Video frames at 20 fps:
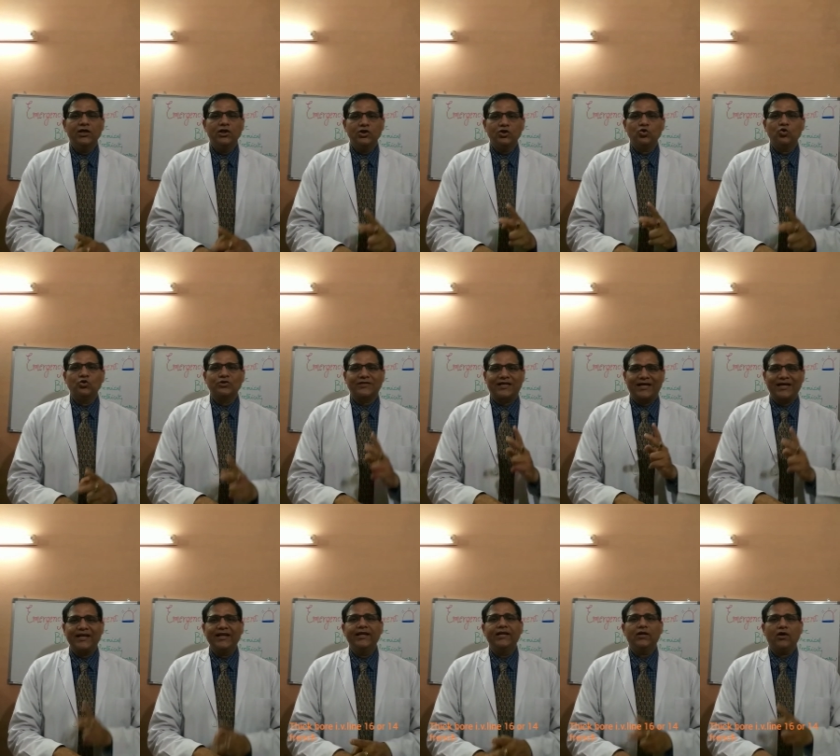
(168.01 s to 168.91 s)
use
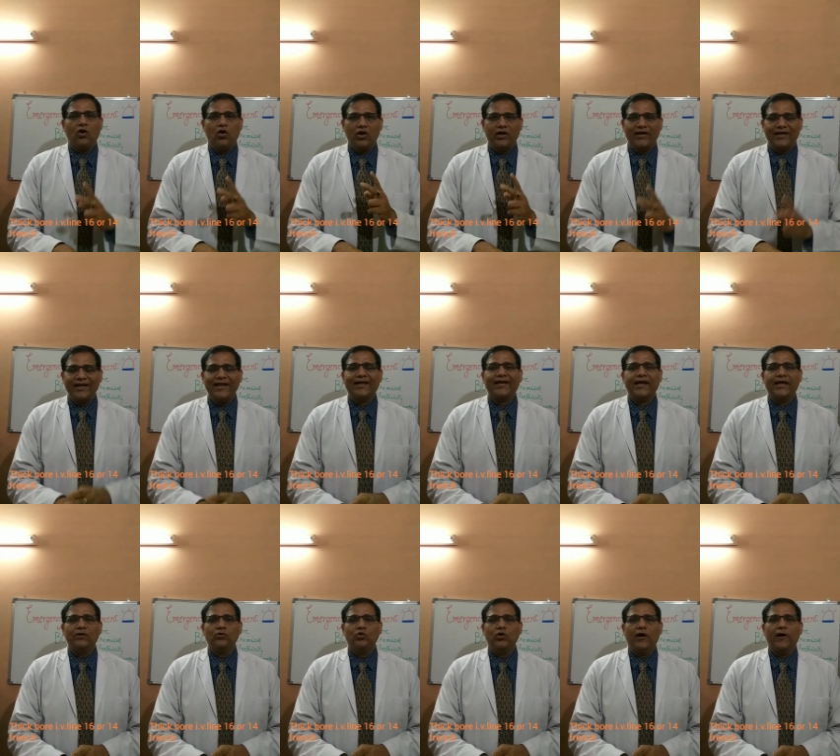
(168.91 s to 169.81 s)
green or grey
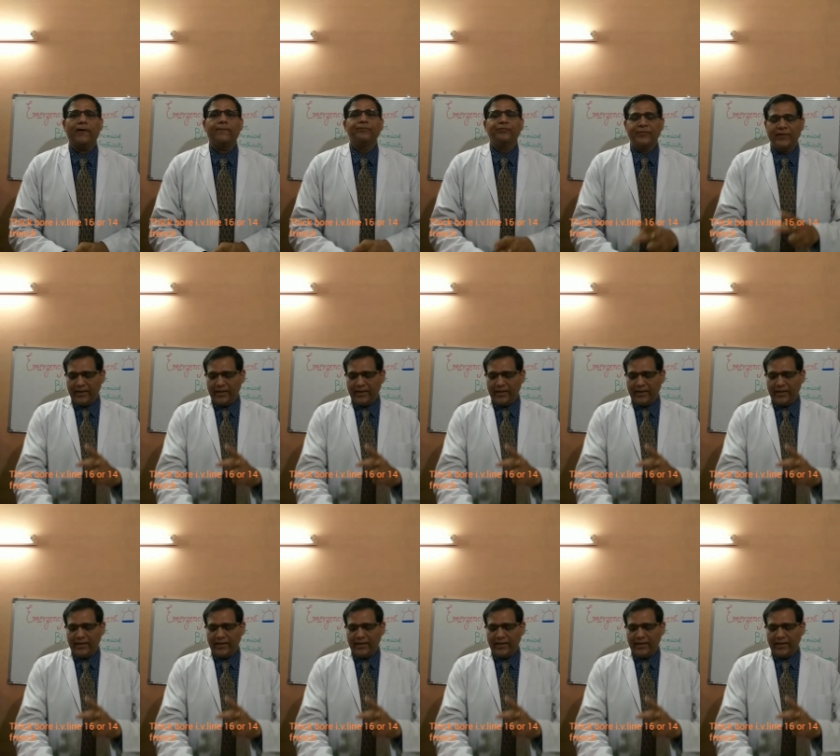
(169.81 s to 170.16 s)
cannula.